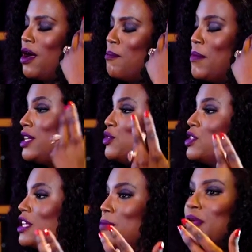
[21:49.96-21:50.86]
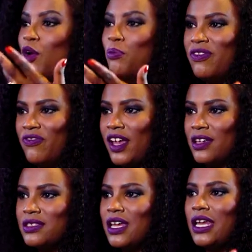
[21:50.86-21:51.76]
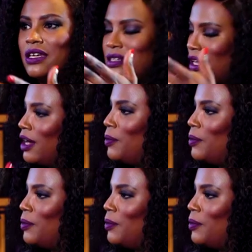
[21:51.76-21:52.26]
mental state may not be fixed and